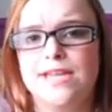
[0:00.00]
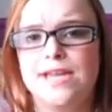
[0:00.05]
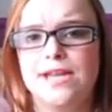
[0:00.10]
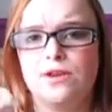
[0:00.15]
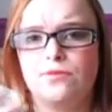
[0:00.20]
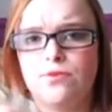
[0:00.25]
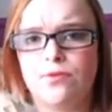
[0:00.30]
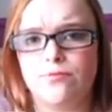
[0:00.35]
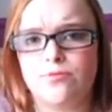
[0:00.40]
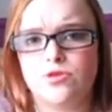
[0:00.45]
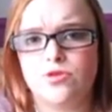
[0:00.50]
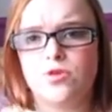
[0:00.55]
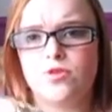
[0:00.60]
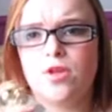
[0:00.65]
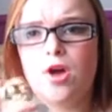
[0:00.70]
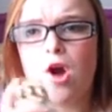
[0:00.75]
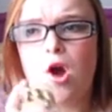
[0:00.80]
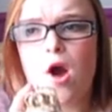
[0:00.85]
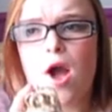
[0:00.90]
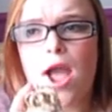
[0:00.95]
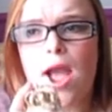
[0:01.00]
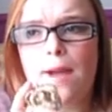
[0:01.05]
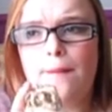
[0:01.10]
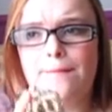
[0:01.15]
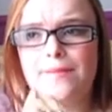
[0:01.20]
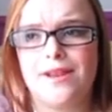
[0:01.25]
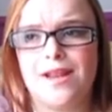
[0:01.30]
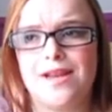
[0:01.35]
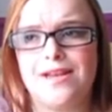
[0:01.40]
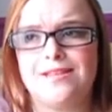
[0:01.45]
in a room tour that I am
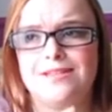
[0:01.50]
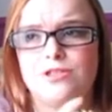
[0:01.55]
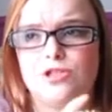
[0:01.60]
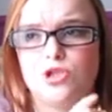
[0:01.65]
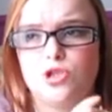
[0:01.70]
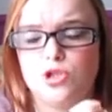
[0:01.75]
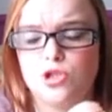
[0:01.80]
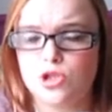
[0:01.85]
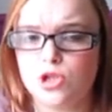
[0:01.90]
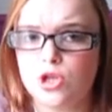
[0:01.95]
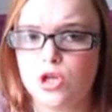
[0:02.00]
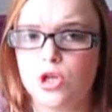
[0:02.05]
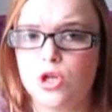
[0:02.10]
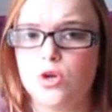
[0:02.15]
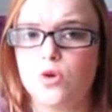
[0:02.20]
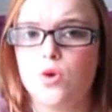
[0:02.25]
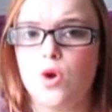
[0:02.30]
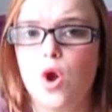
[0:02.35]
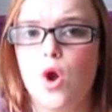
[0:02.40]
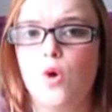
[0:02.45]
planning to do